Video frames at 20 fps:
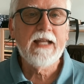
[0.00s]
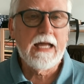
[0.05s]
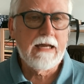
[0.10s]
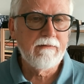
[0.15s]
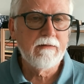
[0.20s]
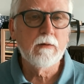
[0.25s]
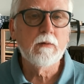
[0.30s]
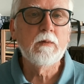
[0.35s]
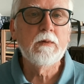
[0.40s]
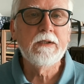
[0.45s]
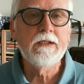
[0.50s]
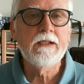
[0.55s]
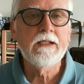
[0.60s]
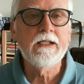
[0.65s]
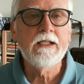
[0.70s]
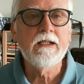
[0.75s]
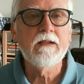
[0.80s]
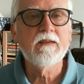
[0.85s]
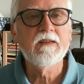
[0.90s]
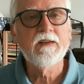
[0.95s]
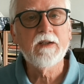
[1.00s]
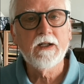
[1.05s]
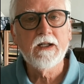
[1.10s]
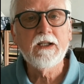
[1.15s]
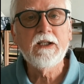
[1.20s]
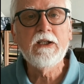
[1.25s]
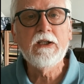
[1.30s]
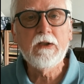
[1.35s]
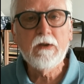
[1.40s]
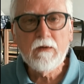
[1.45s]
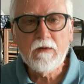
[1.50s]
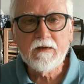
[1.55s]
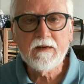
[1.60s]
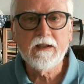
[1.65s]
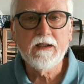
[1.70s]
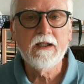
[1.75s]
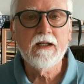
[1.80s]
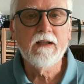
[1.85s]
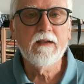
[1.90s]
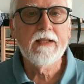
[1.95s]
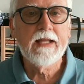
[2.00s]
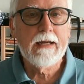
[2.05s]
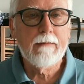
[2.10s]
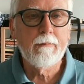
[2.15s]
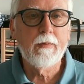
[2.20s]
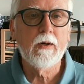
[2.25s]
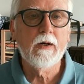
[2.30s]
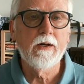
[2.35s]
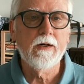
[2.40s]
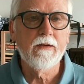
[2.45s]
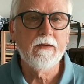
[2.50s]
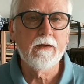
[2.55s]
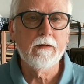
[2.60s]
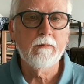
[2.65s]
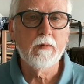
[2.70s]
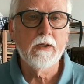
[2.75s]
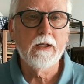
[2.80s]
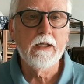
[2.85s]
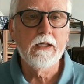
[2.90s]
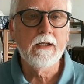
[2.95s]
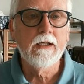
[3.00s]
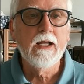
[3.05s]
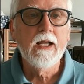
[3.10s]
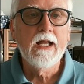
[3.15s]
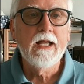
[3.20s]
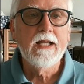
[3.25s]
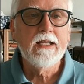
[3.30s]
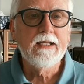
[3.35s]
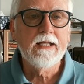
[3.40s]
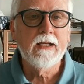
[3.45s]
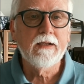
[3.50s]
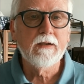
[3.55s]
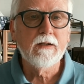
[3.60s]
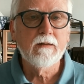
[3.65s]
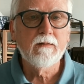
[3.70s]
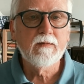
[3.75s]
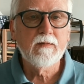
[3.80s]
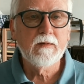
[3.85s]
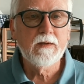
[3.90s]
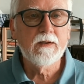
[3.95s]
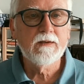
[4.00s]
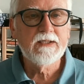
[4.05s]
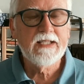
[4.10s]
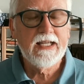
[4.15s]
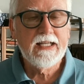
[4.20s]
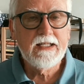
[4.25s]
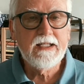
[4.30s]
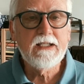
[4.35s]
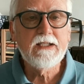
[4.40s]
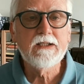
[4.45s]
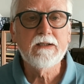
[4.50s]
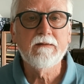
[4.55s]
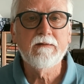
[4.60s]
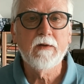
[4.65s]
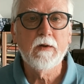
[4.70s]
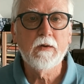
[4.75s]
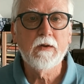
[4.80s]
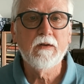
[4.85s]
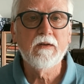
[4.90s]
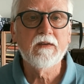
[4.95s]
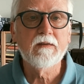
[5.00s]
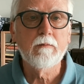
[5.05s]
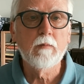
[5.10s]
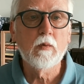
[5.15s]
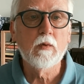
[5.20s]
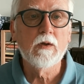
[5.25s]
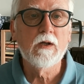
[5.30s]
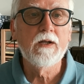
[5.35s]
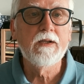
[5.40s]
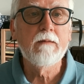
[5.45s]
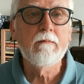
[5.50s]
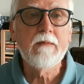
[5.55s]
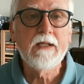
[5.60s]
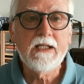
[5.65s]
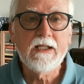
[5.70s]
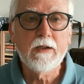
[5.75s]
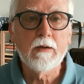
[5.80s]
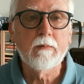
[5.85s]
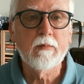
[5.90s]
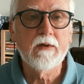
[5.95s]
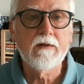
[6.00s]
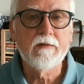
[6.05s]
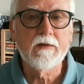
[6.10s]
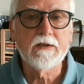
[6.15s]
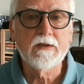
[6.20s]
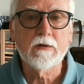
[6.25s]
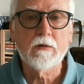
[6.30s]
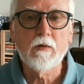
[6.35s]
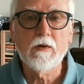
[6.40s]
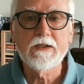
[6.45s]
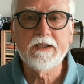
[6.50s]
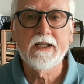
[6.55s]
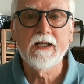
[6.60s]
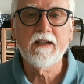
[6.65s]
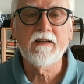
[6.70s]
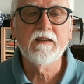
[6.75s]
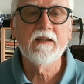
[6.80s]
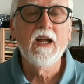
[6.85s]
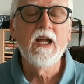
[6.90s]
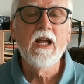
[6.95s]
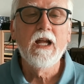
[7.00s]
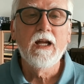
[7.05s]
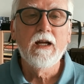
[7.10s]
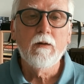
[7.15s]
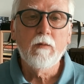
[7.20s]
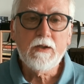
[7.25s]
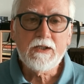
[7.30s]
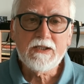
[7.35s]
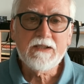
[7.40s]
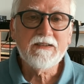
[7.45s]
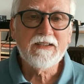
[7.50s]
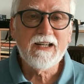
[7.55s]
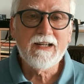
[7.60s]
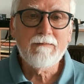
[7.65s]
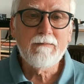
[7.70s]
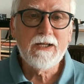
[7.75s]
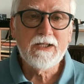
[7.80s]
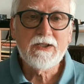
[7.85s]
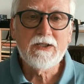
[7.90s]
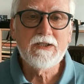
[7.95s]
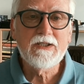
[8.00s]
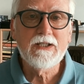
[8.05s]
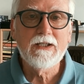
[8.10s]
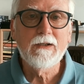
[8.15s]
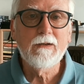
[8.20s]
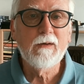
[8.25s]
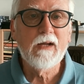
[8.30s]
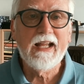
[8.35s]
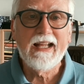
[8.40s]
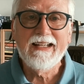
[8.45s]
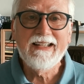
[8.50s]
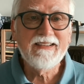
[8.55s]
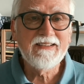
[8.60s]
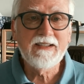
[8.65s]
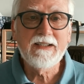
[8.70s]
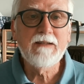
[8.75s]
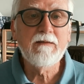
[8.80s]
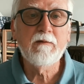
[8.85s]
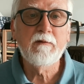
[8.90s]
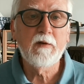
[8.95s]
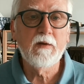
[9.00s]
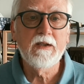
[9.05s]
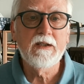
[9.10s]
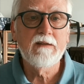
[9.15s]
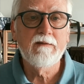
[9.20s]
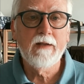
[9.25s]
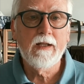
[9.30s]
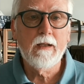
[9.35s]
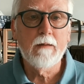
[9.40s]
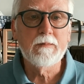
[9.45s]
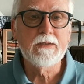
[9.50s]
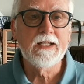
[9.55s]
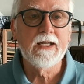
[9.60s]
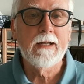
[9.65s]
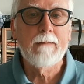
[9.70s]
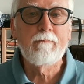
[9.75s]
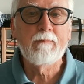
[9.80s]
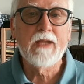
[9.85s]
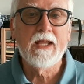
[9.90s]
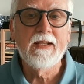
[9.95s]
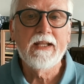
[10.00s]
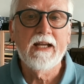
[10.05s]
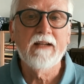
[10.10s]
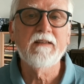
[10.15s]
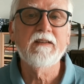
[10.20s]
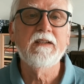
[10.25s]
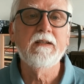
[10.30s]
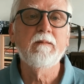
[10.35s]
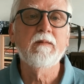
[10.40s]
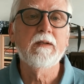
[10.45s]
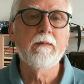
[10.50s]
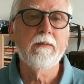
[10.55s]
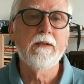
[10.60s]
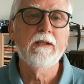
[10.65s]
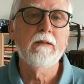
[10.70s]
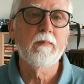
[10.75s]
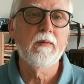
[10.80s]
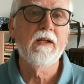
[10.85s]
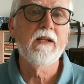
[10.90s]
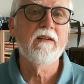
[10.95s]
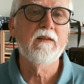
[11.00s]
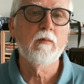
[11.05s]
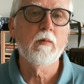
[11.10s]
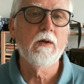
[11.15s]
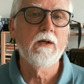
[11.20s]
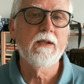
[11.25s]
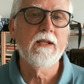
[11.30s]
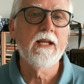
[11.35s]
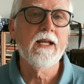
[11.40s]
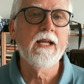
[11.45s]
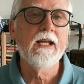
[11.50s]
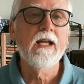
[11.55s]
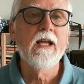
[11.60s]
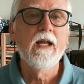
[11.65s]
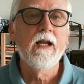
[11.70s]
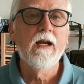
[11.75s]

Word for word: haven't really started using that part of their brain yet. They're, they're tending to focus focus more on the medial prefrontal cortex, which, as I mentioned to you, isn't even fully developed yet. And that seems to be the place where they